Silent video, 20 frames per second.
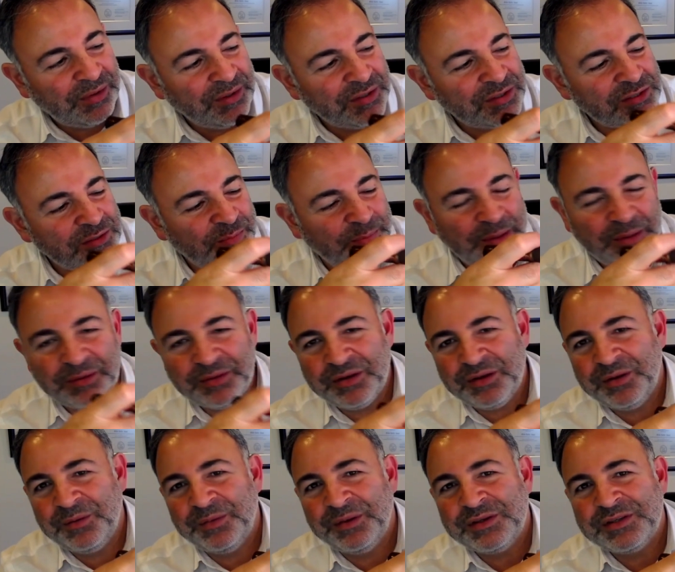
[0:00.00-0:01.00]
spared
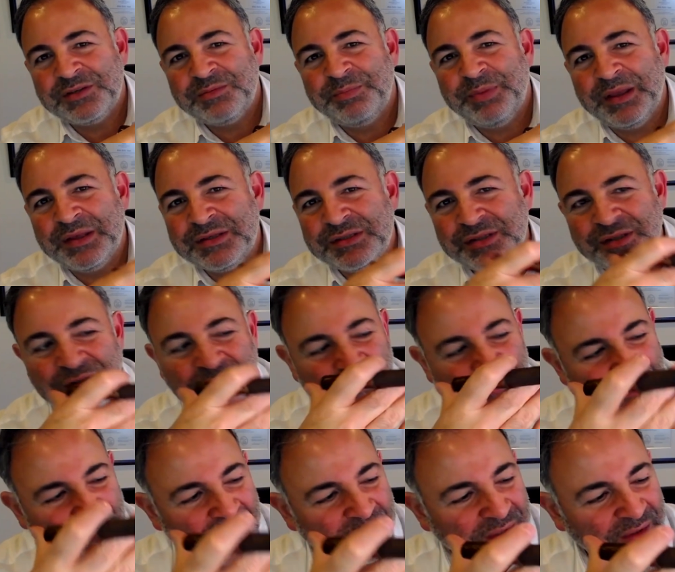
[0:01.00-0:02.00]
no expense in
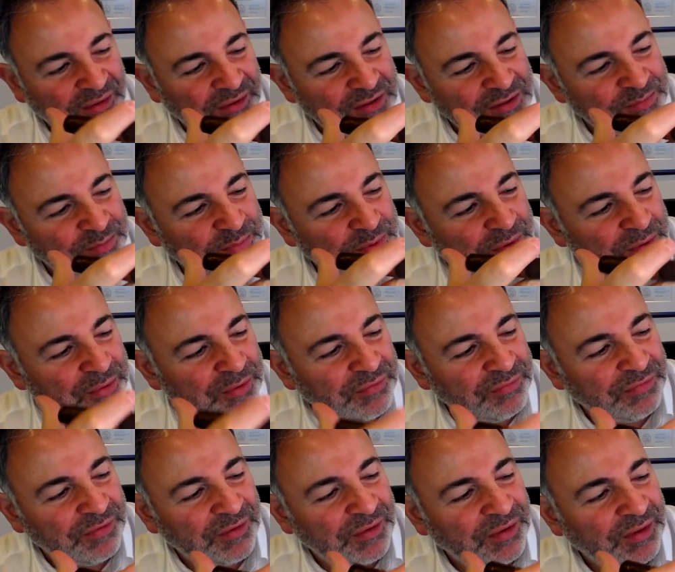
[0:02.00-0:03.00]
creating this
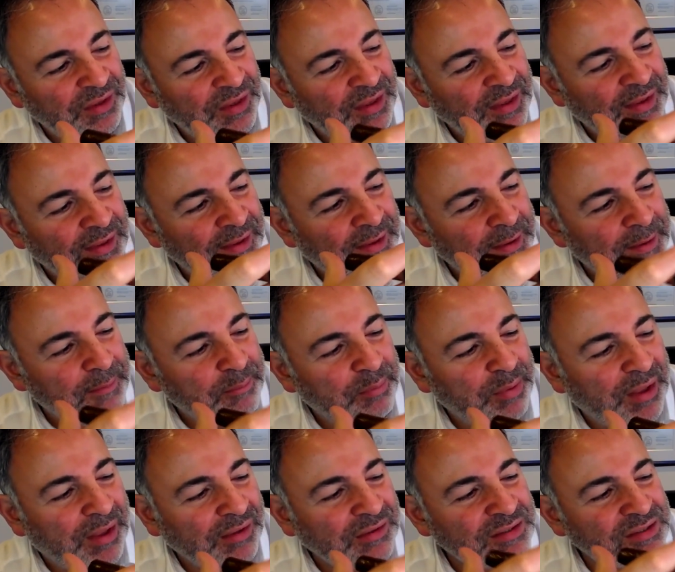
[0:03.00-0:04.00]
beautiful
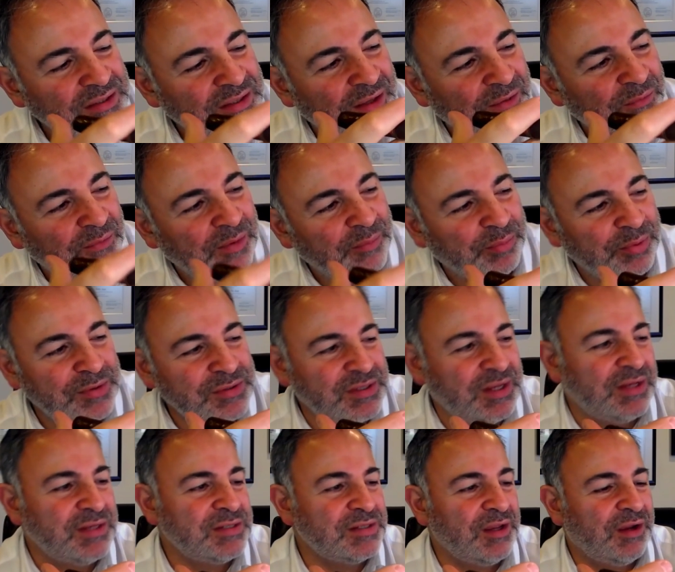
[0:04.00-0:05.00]
box that
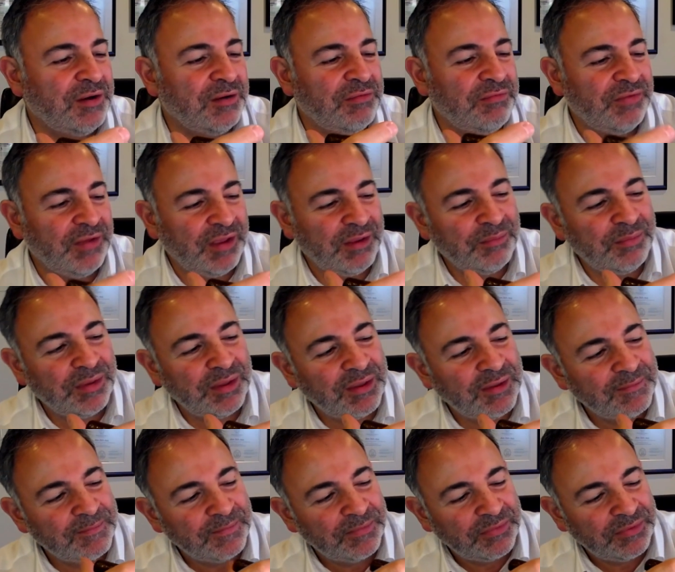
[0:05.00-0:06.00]
represents our family
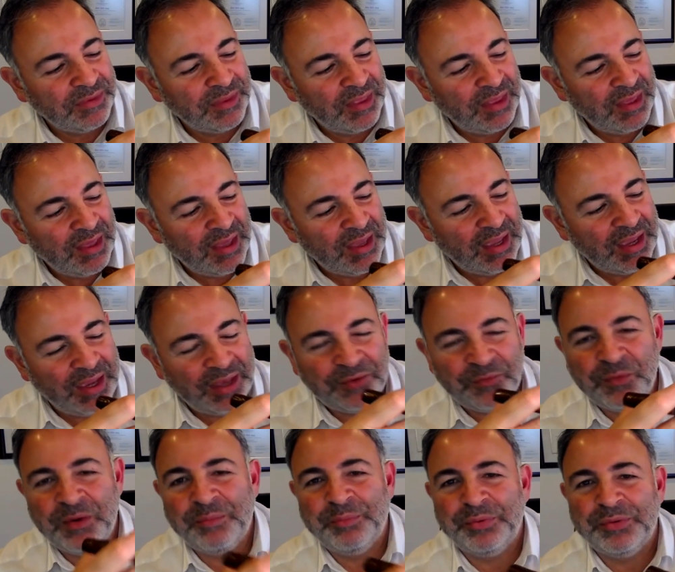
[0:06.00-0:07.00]
and
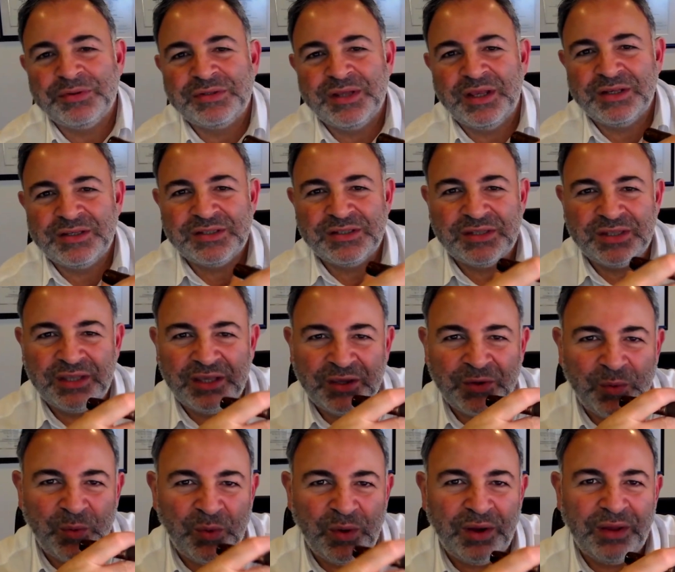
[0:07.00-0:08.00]
represents the
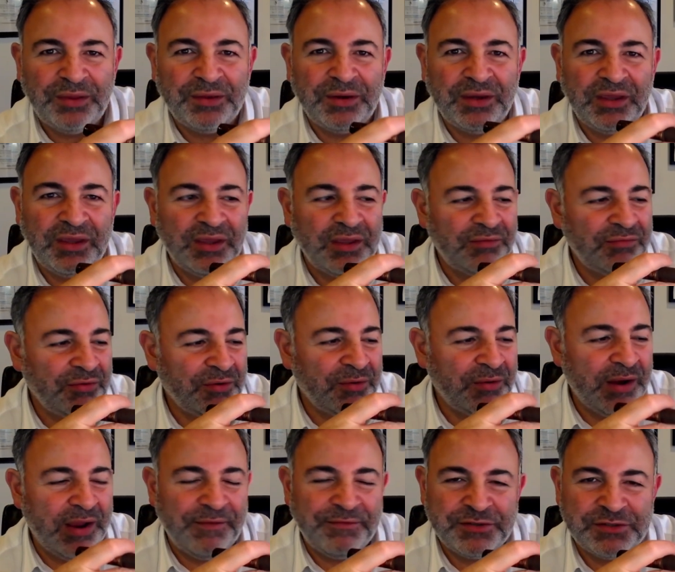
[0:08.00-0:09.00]
quality of
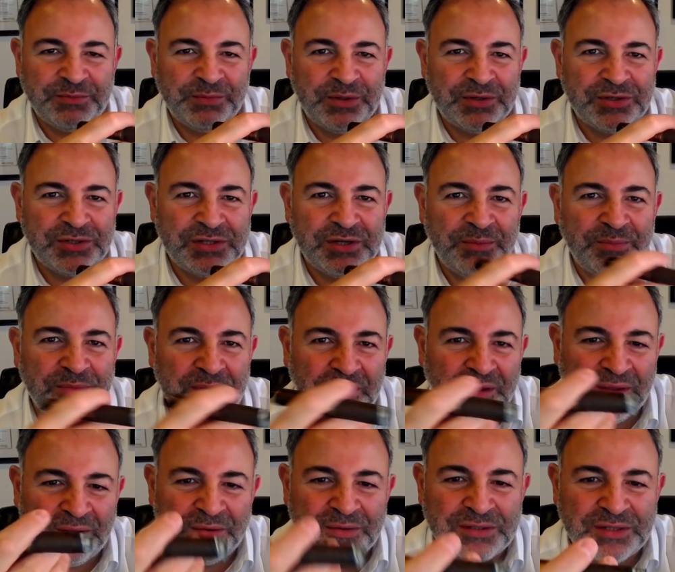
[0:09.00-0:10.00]
craftsmanship that
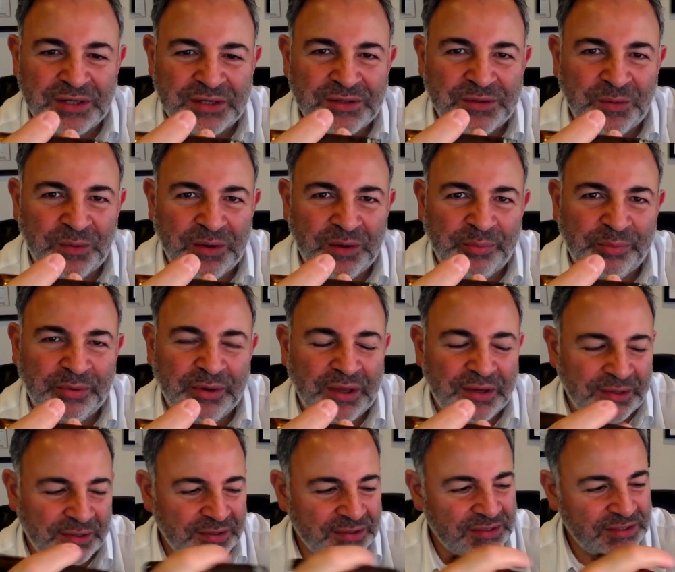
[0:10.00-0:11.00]
goes into our
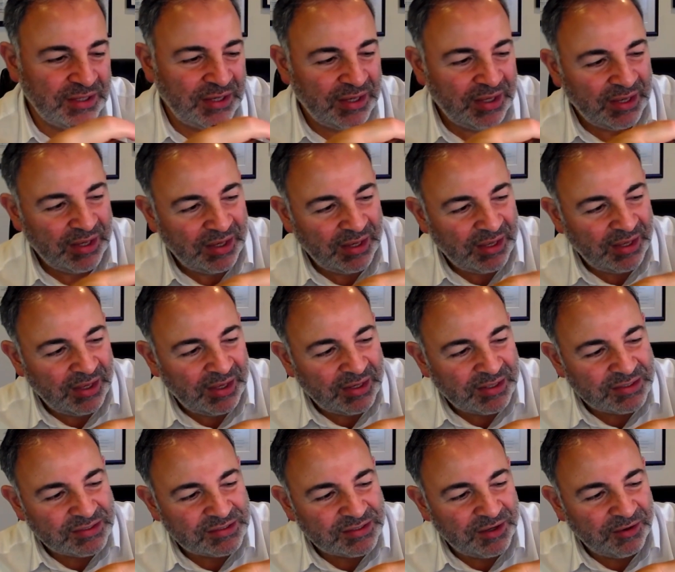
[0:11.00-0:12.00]
products.
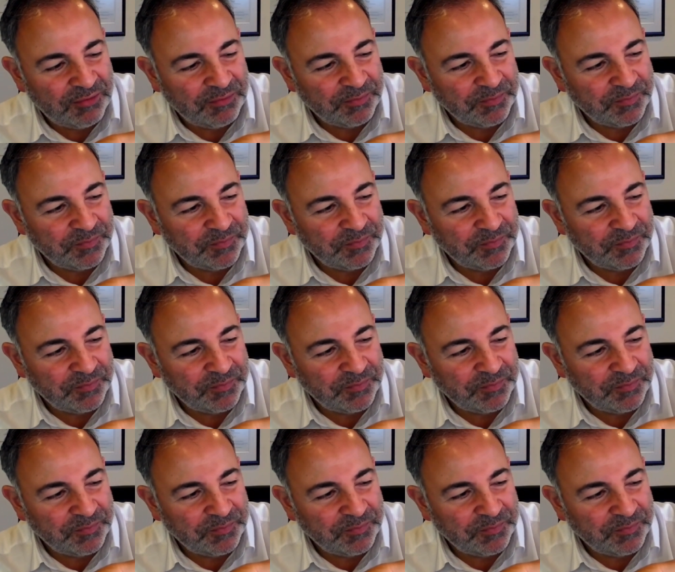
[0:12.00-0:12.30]
So